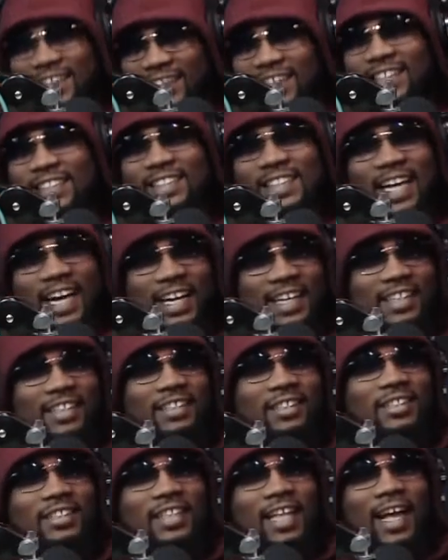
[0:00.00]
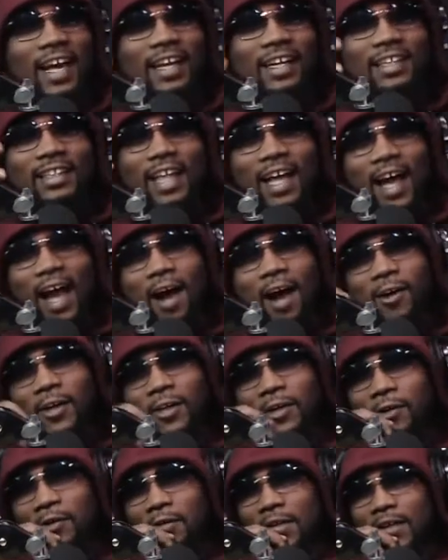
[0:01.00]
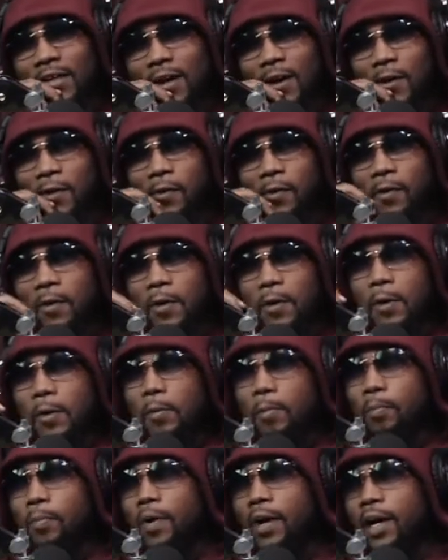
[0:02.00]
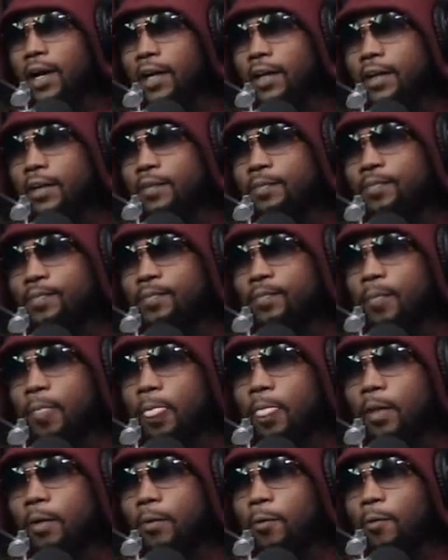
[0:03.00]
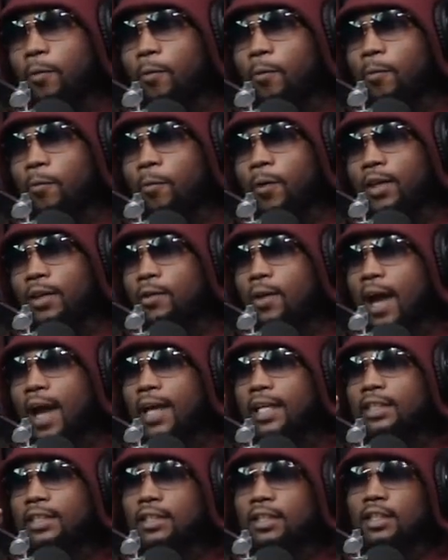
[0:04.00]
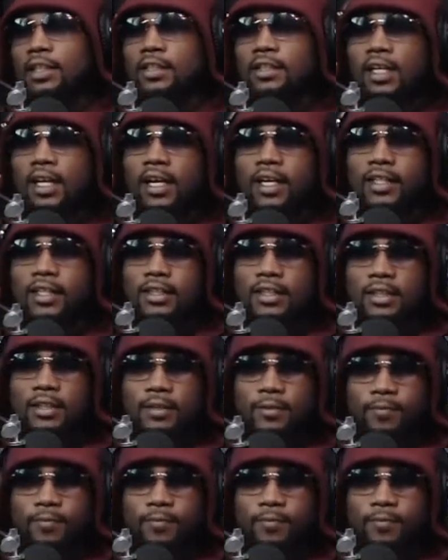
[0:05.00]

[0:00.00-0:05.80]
Exactly. Yeah. It's like I don't know where to go. But when you actually just